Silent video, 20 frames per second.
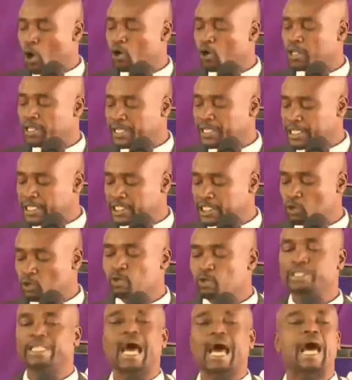all this
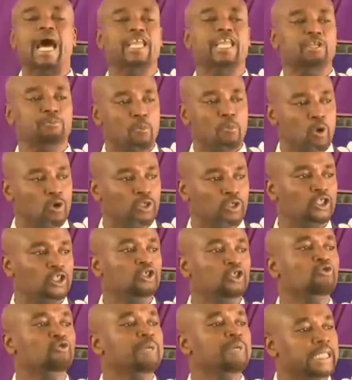with utmost
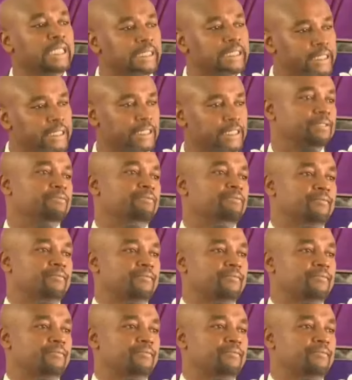humility.